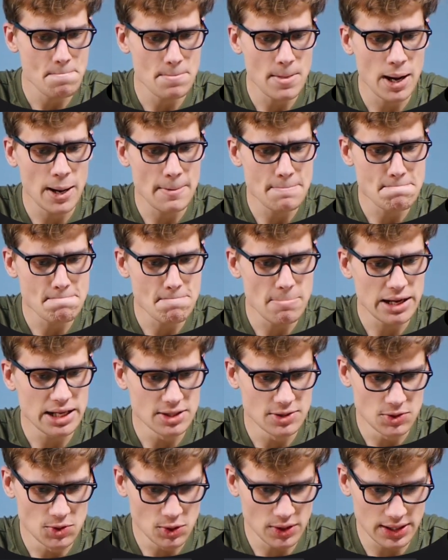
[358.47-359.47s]
And
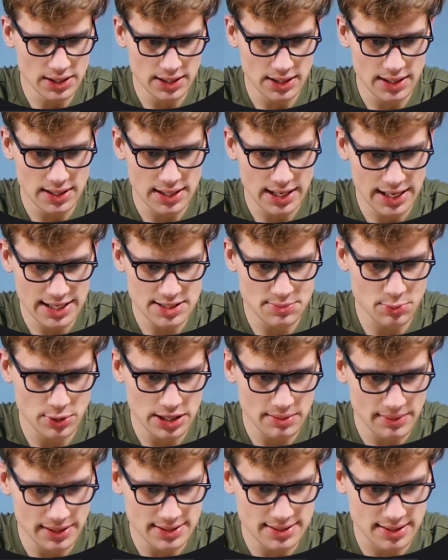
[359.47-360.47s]
it has
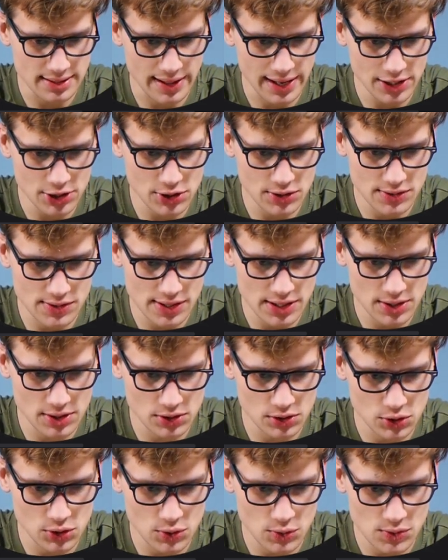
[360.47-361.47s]
pre-made selections that you
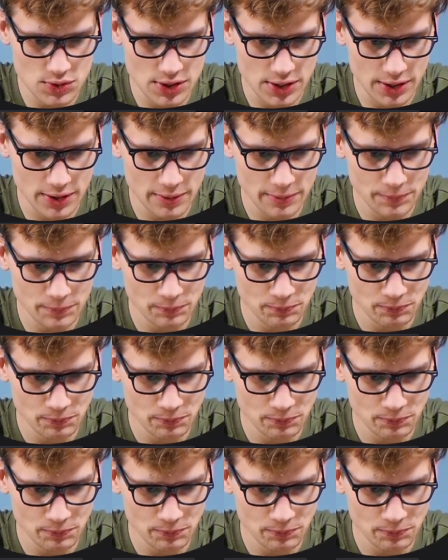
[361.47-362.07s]
can choose here,